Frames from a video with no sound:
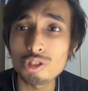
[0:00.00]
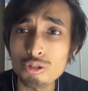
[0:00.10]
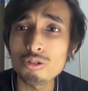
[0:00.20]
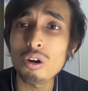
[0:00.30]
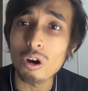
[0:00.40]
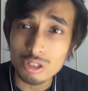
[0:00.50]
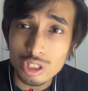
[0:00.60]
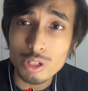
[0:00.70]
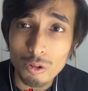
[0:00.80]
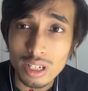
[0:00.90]
two, or
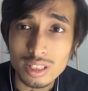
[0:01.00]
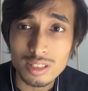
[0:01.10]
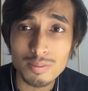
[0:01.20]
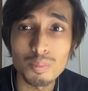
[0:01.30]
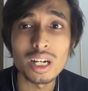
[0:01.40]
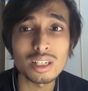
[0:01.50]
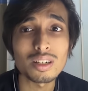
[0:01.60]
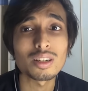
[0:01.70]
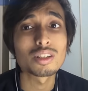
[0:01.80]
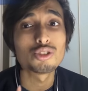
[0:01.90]
three words, but
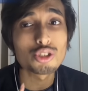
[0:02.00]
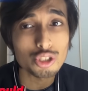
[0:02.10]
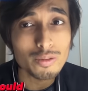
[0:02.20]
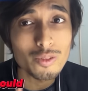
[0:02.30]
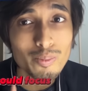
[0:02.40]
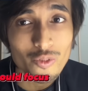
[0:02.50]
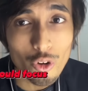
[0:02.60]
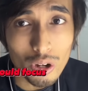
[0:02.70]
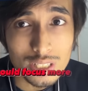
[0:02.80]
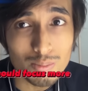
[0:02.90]
you should
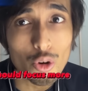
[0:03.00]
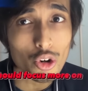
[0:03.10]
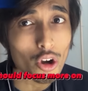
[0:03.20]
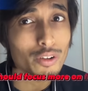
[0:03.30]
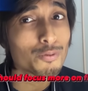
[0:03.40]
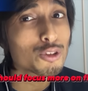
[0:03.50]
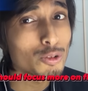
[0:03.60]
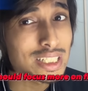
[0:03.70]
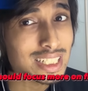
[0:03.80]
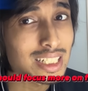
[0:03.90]
focus more on
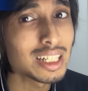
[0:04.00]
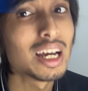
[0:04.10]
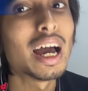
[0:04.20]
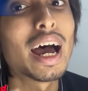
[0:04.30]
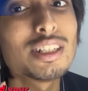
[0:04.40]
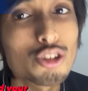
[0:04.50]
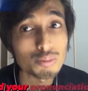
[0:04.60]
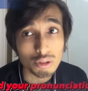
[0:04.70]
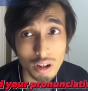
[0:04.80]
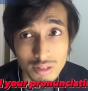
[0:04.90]
fluency and your
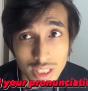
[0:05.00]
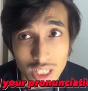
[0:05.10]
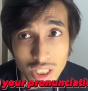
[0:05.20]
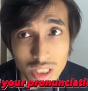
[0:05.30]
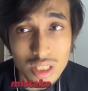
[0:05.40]
pronunciation.